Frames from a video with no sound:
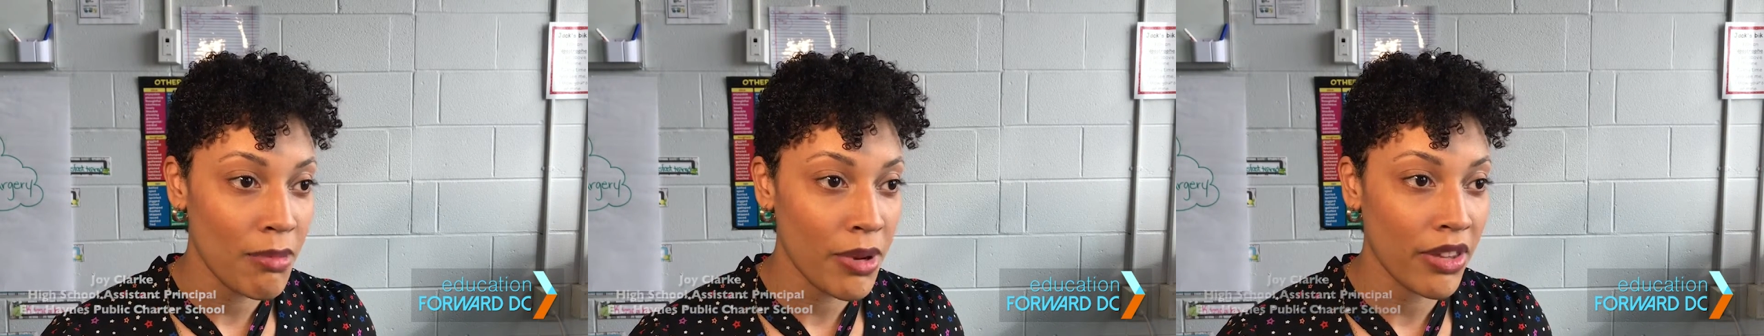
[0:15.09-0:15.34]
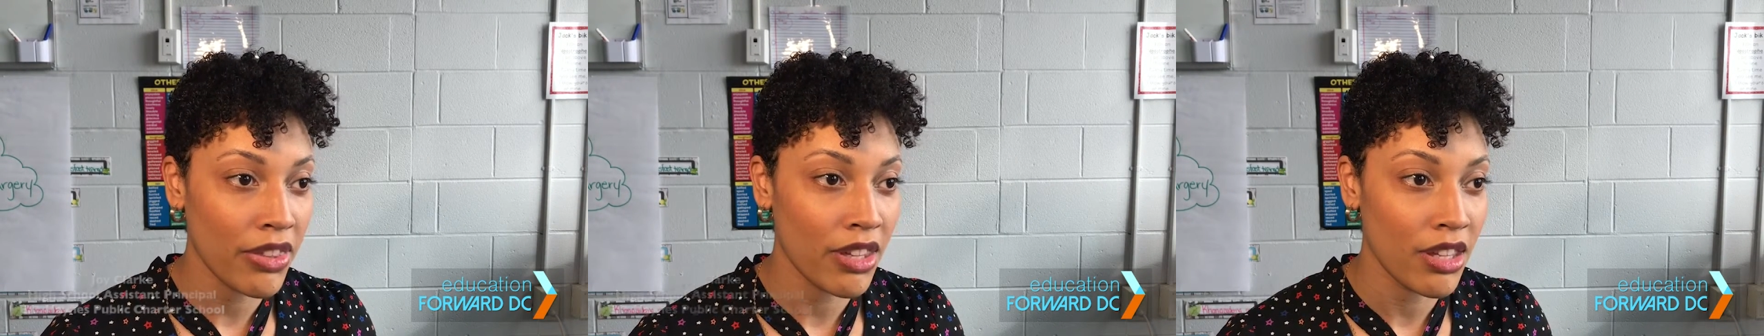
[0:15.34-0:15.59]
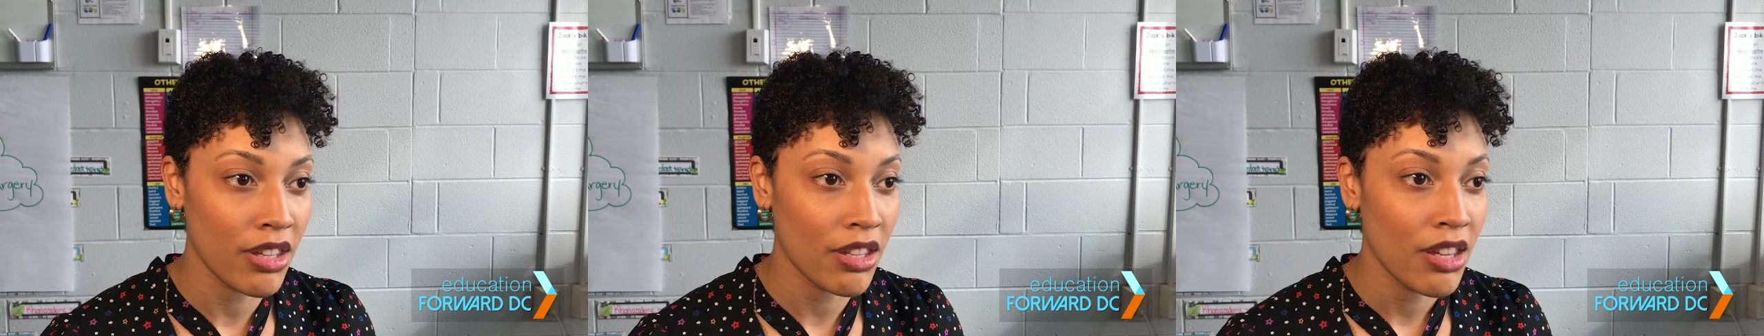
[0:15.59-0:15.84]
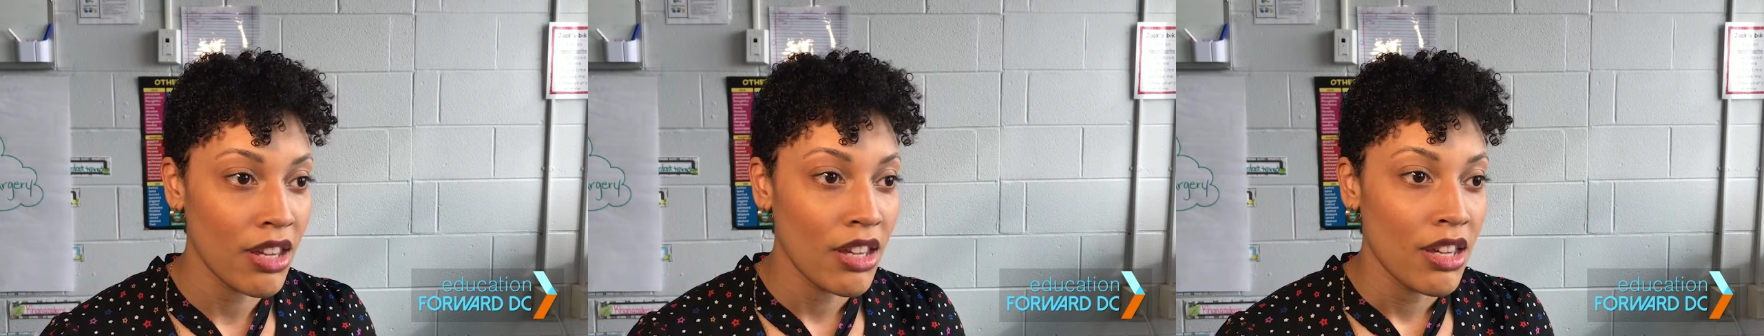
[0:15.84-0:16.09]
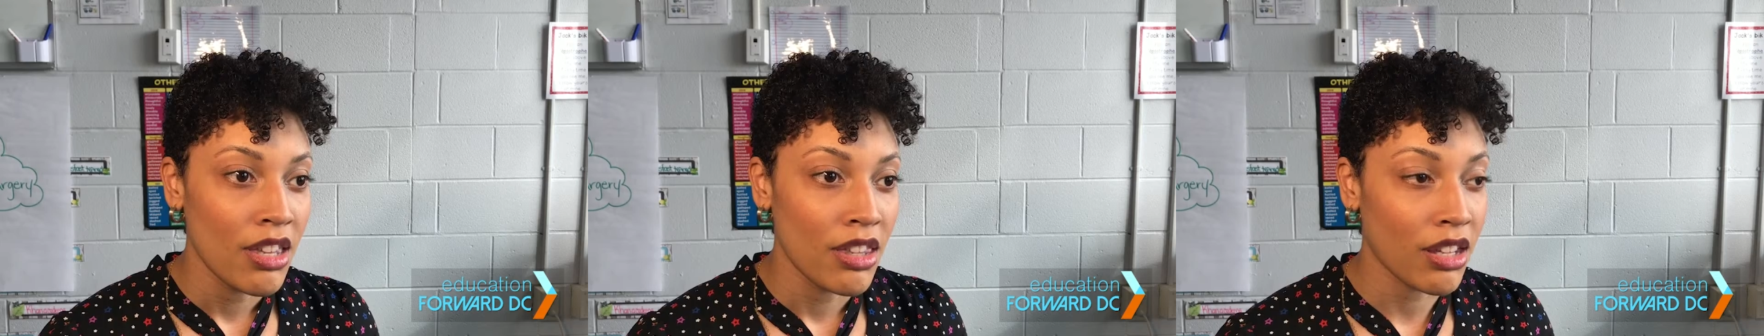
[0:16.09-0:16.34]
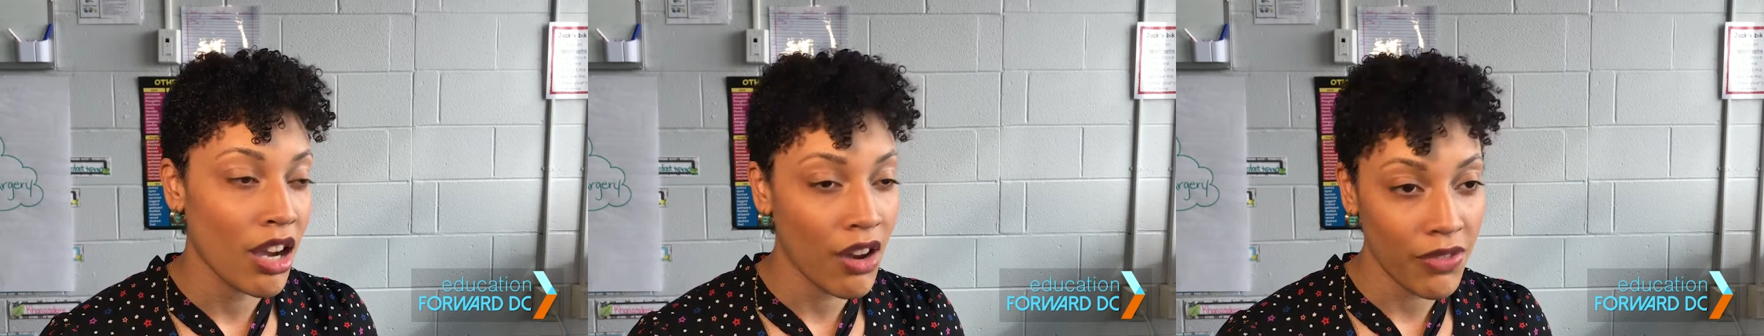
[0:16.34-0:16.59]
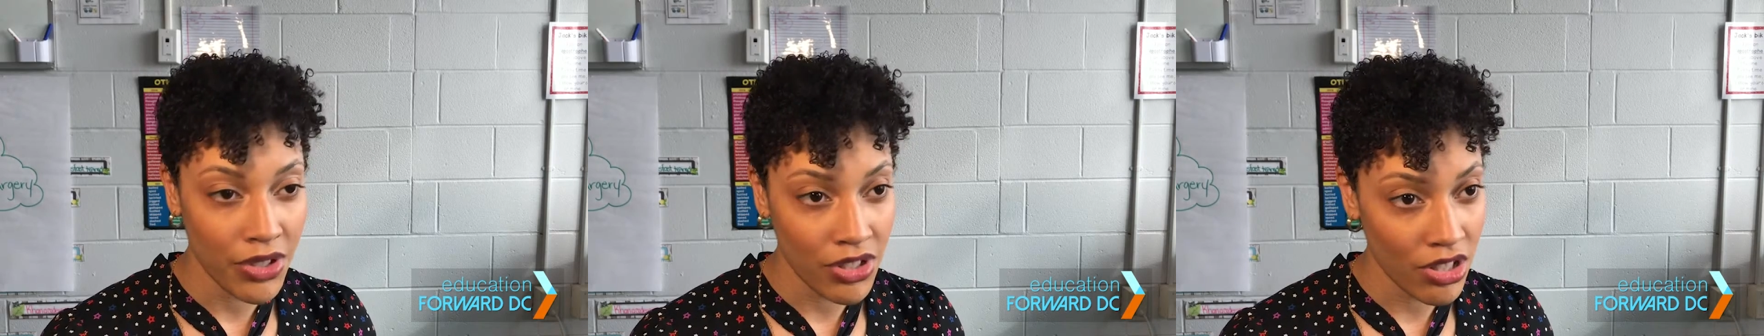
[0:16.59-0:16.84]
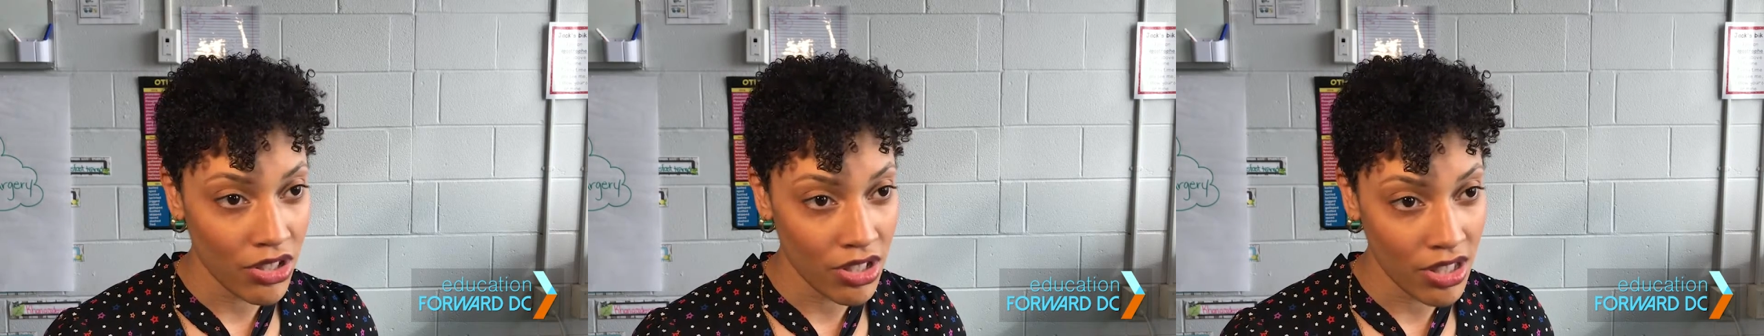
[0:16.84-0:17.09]
I think the
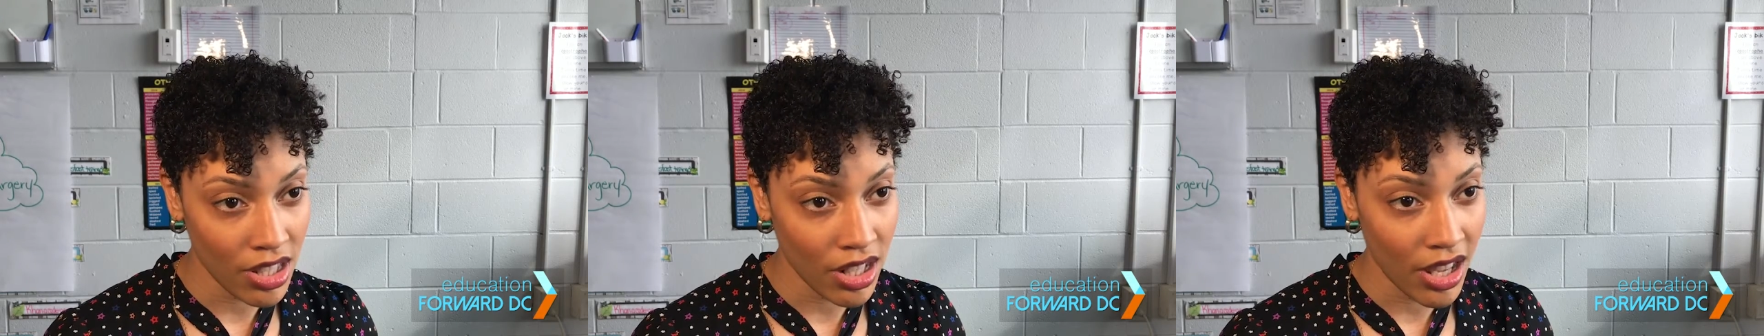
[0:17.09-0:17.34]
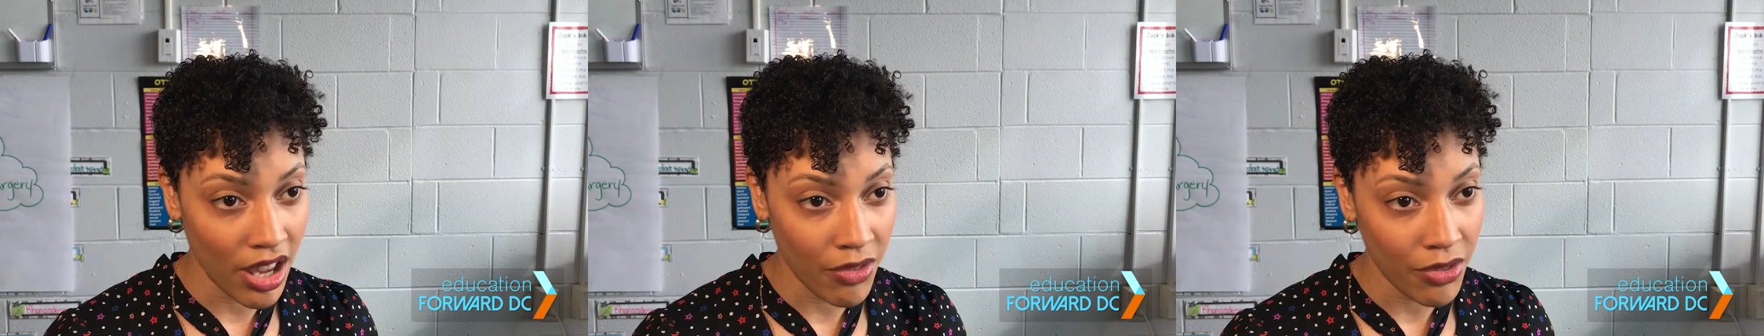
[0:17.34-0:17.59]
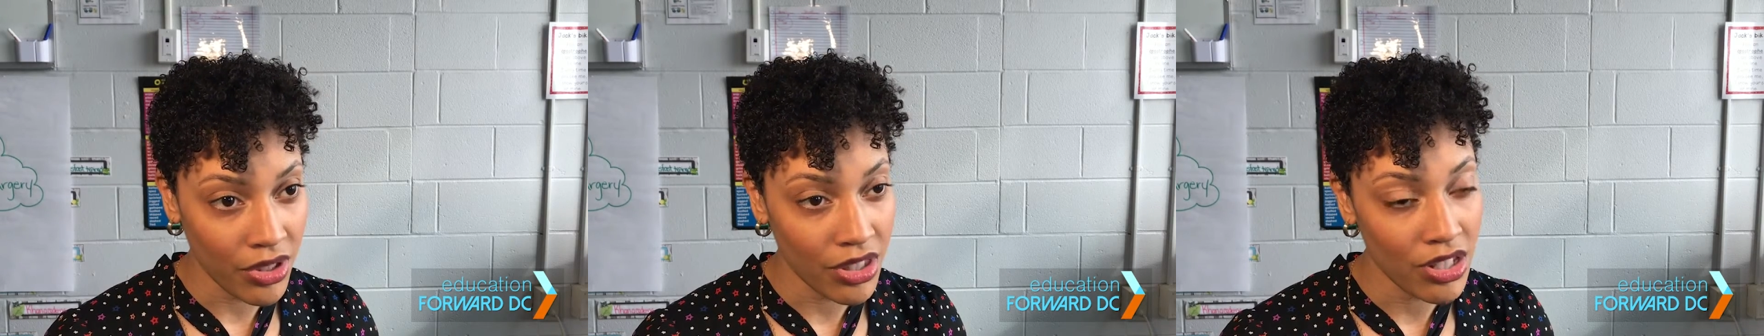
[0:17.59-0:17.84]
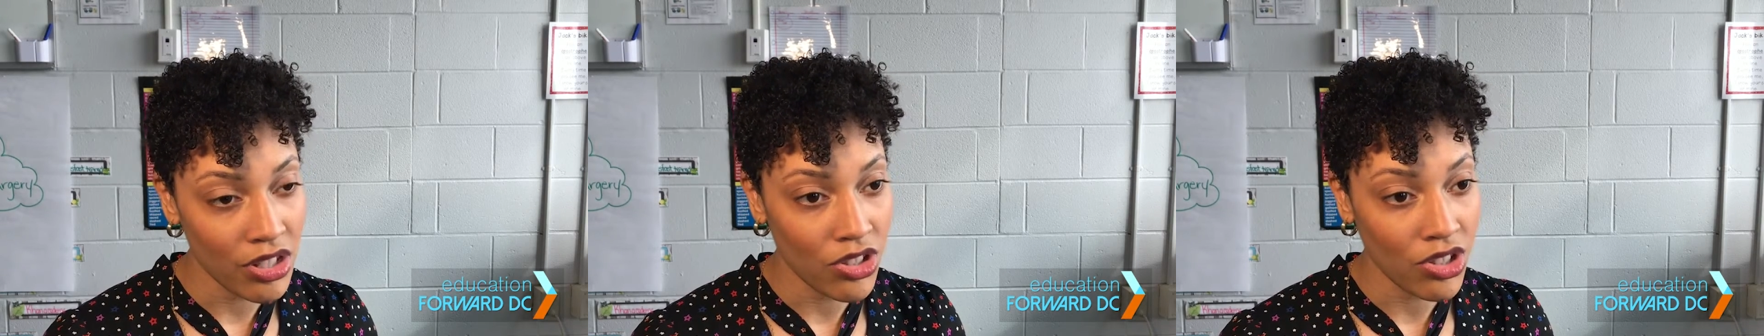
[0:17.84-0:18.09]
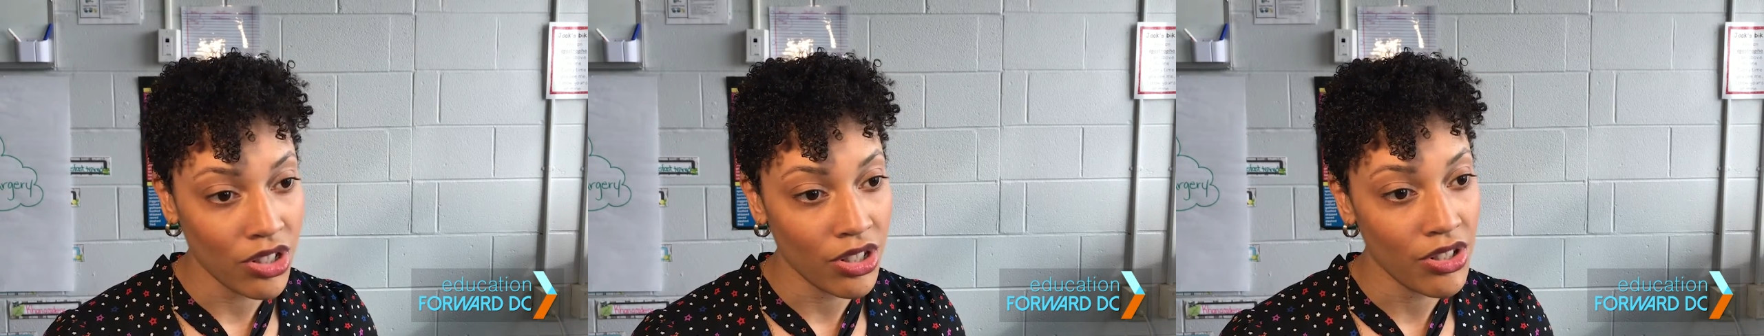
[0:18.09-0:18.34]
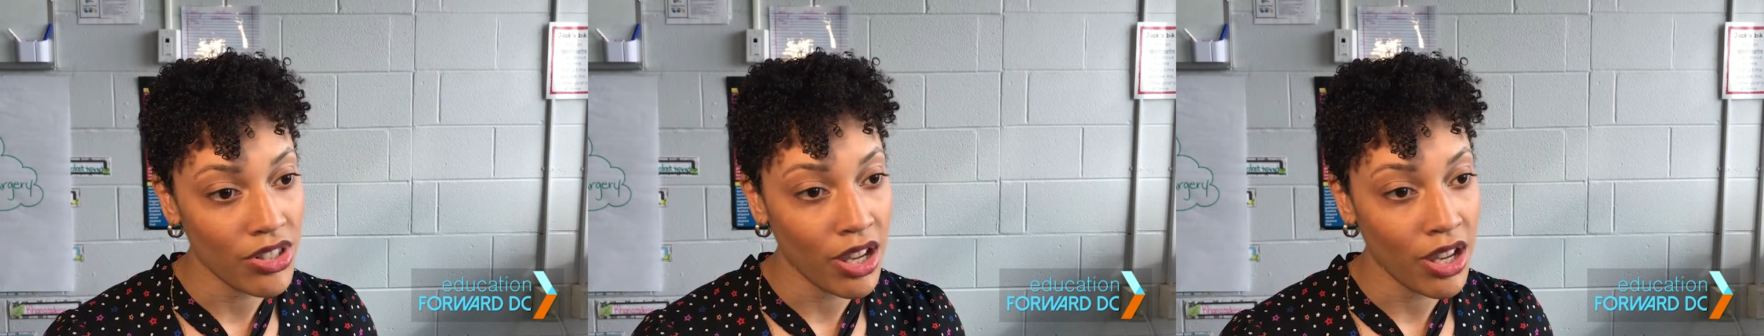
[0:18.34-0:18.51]
conversations that I have with teachers,